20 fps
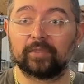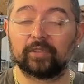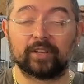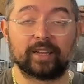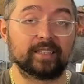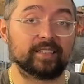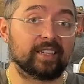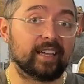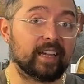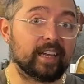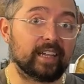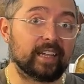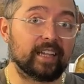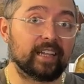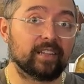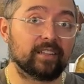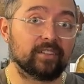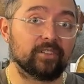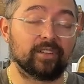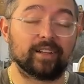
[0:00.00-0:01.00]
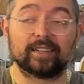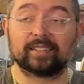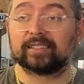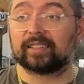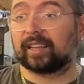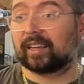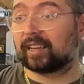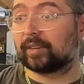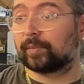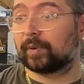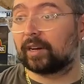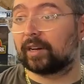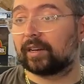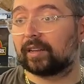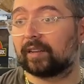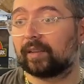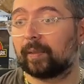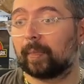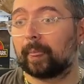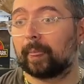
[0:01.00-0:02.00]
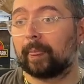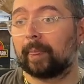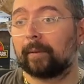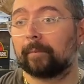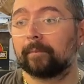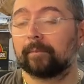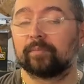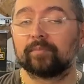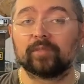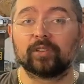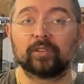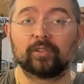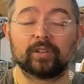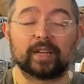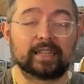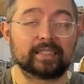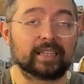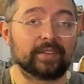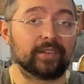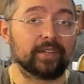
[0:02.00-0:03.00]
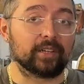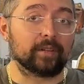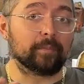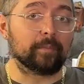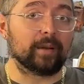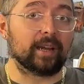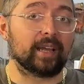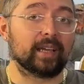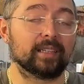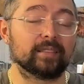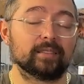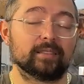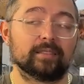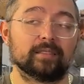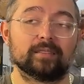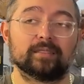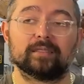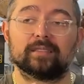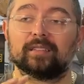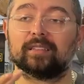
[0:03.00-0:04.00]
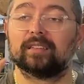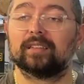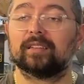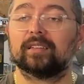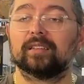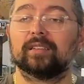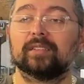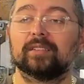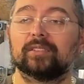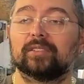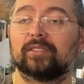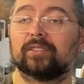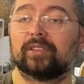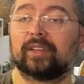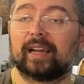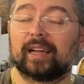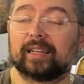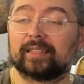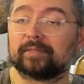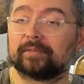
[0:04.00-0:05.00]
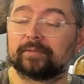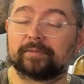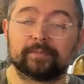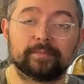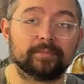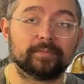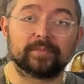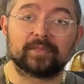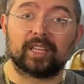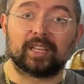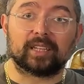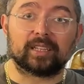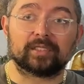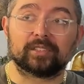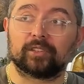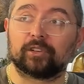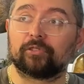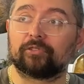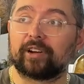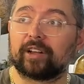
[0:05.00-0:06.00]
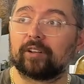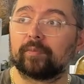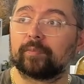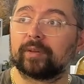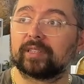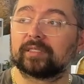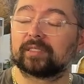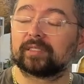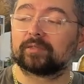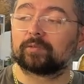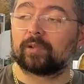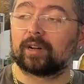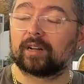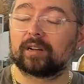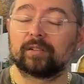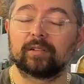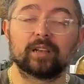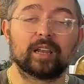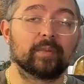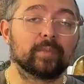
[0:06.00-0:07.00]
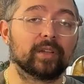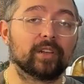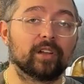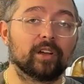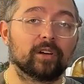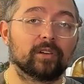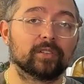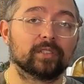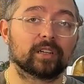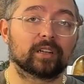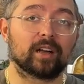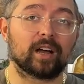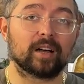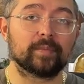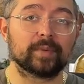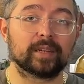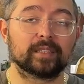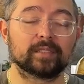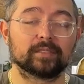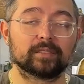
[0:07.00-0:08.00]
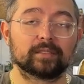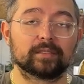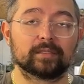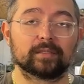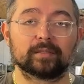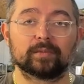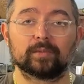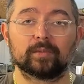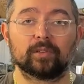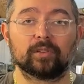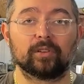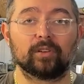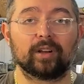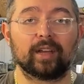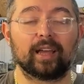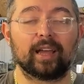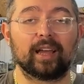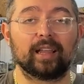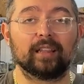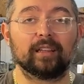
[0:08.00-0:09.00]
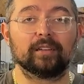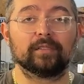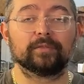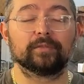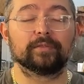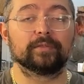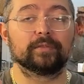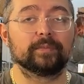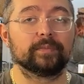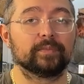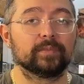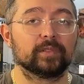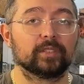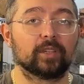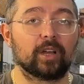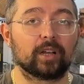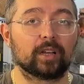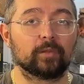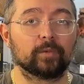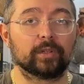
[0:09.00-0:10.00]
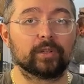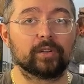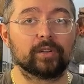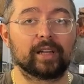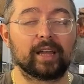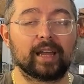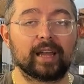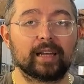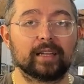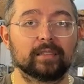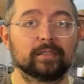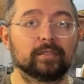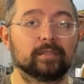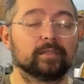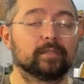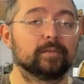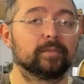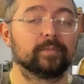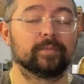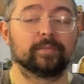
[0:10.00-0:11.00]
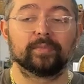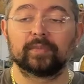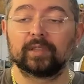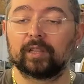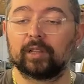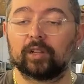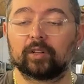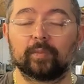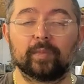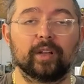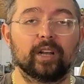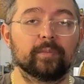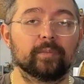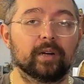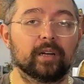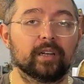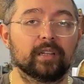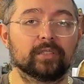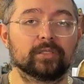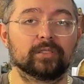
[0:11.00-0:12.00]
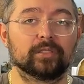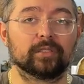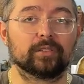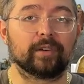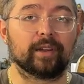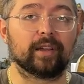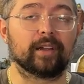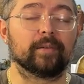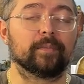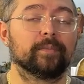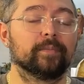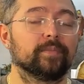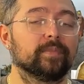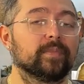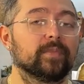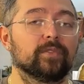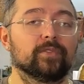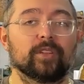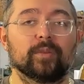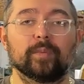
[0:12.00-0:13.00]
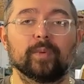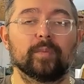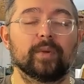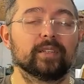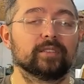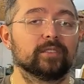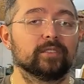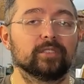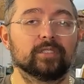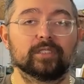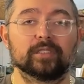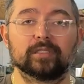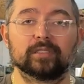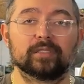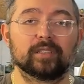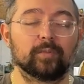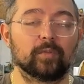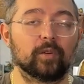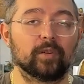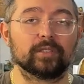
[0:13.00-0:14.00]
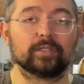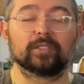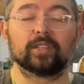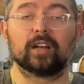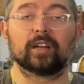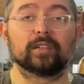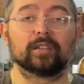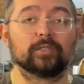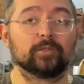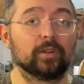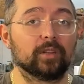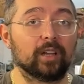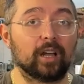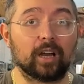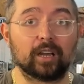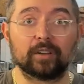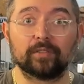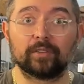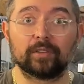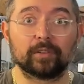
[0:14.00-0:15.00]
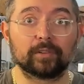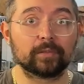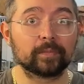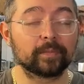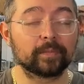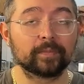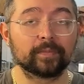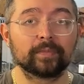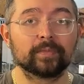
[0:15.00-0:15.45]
You guys getting it? You guys thinking about it? Do you guys have any complaints? Do you guys think it's a grail piece as well? Let me know in the comments. I love talking with you guys. Look me up on Instagram. Send me messages. I'm always talking to a lot of you.